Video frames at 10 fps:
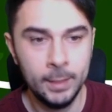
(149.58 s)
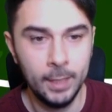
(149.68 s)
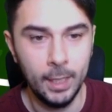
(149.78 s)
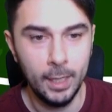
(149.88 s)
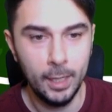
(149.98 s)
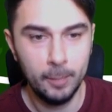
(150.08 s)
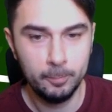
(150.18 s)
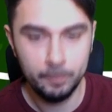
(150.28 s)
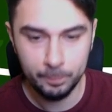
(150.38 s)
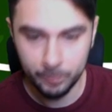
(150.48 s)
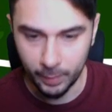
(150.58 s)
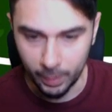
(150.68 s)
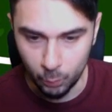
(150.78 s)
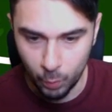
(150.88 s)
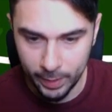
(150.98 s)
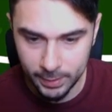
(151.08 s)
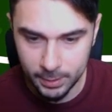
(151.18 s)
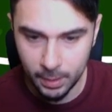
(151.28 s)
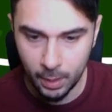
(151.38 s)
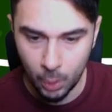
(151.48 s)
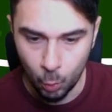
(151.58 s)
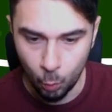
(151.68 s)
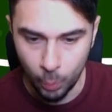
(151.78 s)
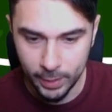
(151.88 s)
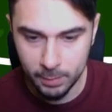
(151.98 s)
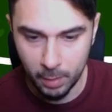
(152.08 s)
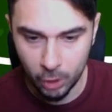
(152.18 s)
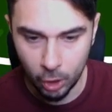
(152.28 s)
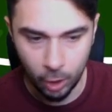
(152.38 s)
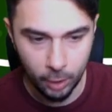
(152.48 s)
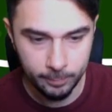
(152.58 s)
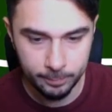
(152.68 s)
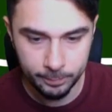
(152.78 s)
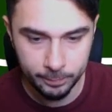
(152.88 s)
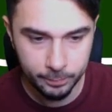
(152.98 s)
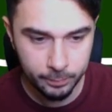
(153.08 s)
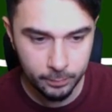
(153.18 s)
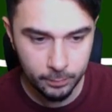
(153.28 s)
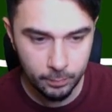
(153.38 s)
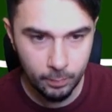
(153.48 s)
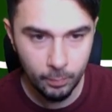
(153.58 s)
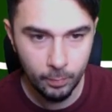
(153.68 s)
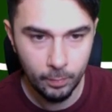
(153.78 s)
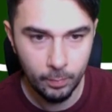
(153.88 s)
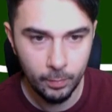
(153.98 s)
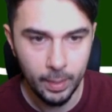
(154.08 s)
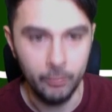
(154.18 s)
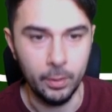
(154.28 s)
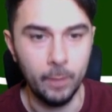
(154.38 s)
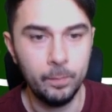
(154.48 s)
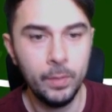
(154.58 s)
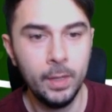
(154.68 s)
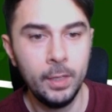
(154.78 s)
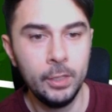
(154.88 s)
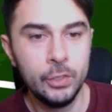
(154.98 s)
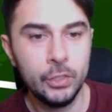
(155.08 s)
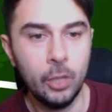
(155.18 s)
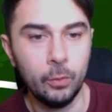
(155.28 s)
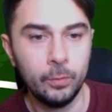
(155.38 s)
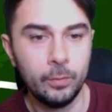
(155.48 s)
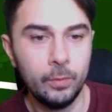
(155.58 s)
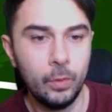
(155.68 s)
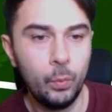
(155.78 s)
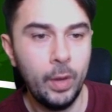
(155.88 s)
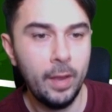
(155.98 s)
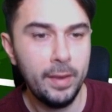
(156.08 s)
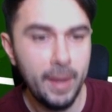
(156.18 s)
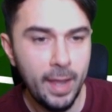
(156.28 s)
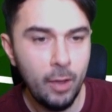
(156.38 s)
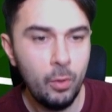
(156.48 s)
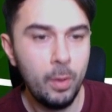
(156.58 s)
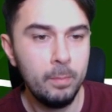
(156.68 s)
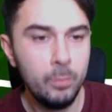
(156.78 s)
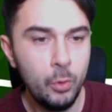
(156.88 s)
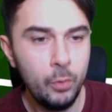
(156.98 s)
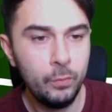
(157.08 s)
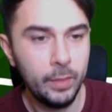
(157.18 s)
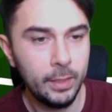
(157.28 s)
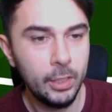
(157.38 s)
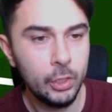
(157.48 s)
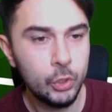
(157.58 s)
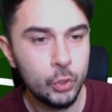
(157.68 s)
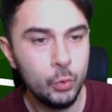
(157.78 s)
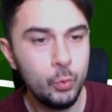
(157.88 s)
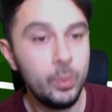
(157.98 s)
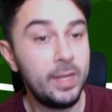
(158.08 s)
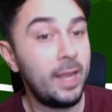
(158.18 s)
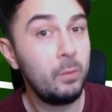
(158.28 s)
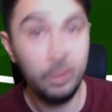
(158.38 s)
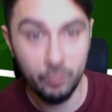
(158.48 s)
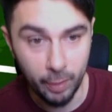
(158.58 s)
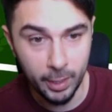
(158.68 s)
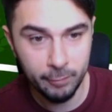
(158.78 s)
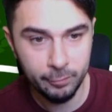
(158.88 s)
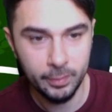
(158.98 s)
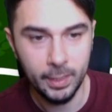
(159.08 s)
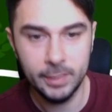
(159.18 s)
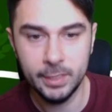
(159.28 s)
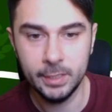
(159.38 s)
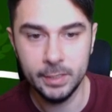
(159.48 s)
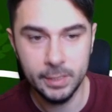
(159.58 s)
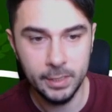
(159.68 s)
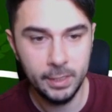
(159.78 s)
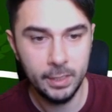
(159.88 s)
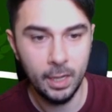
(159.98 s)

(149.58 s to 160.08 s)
And where's my car? There we go. So we are now moving to game week 5. As you can see,